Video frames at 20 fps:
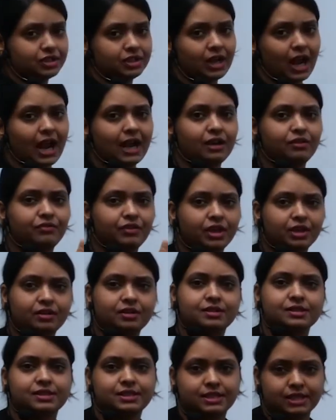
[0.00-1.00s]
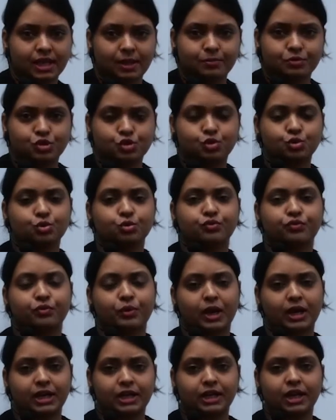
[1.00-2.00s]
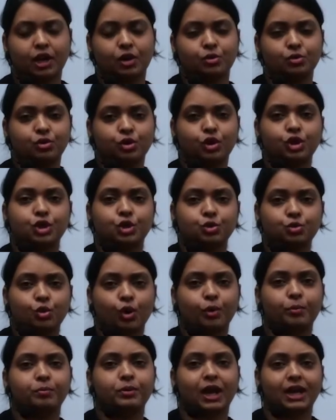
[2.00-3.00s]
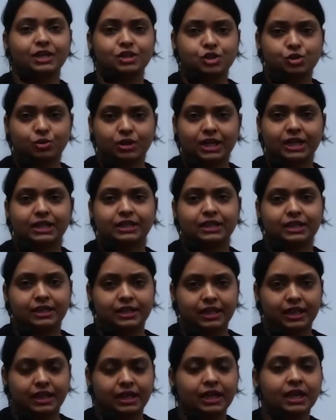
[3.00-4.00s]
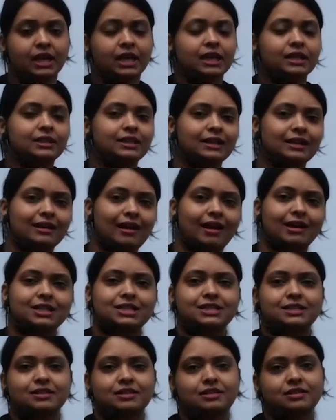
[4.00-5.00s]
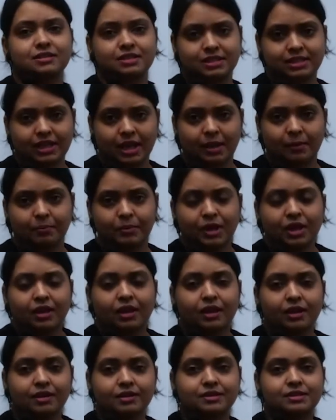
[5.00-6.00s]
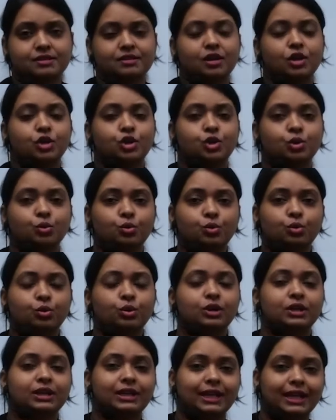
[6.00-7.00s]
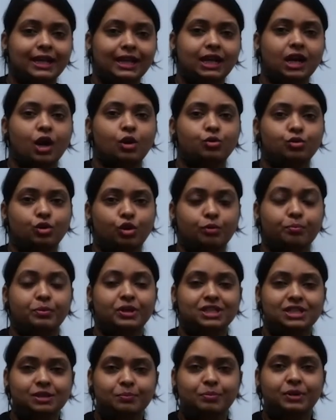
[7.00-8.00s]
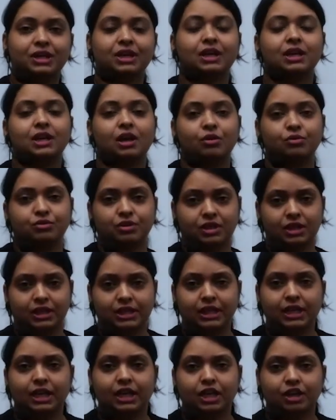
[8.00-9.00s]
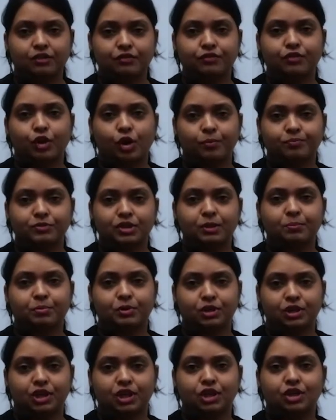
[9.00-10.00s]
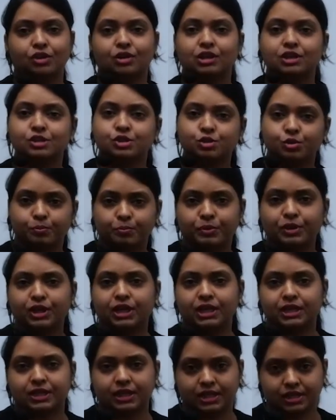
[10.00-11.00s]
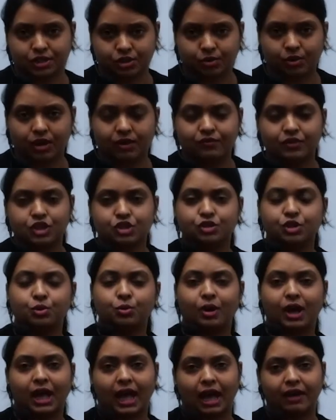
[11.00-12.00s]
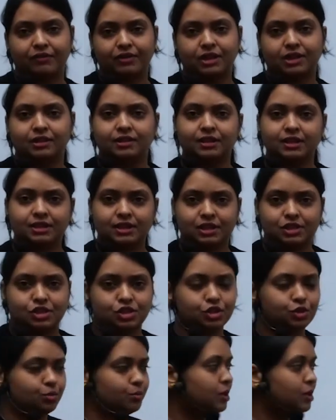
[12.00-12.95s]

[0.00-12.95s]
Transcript: and various steps to find out or to isolate the DNA, the last step is to take out or precipitate out the DNA from the particular supernatant, okay, which you are having in the test tube.